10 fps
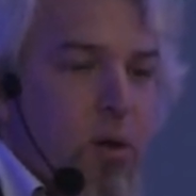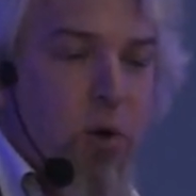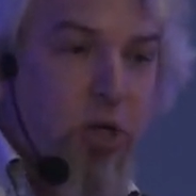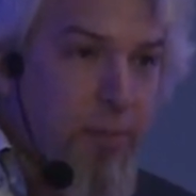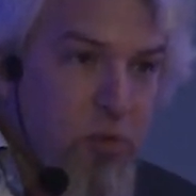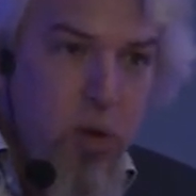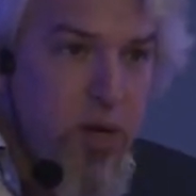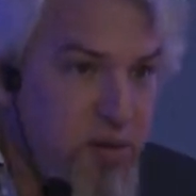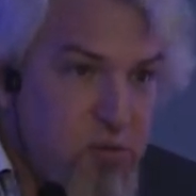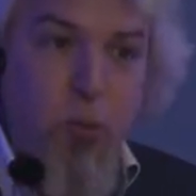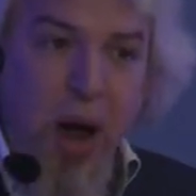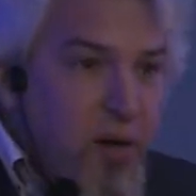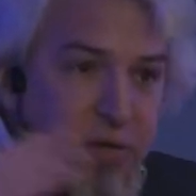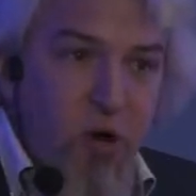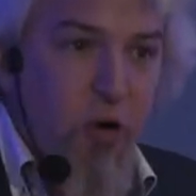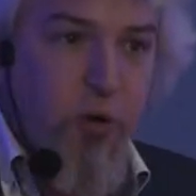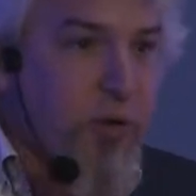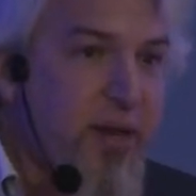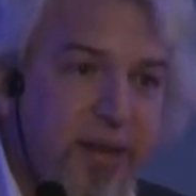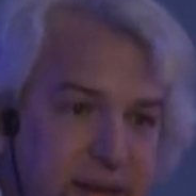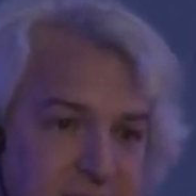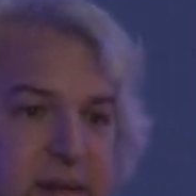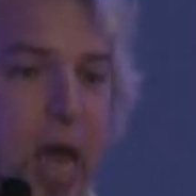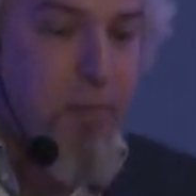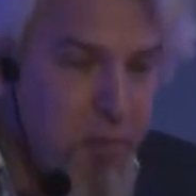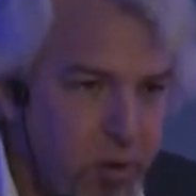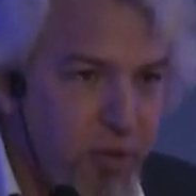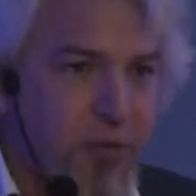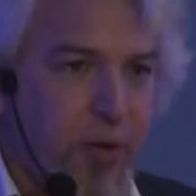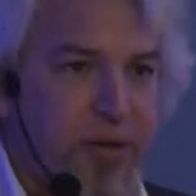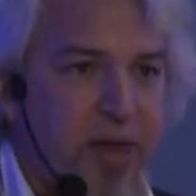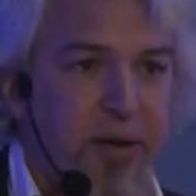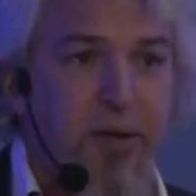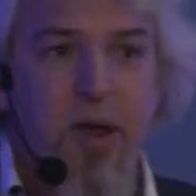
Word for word: What I'm doing is running software that is capable of doing that.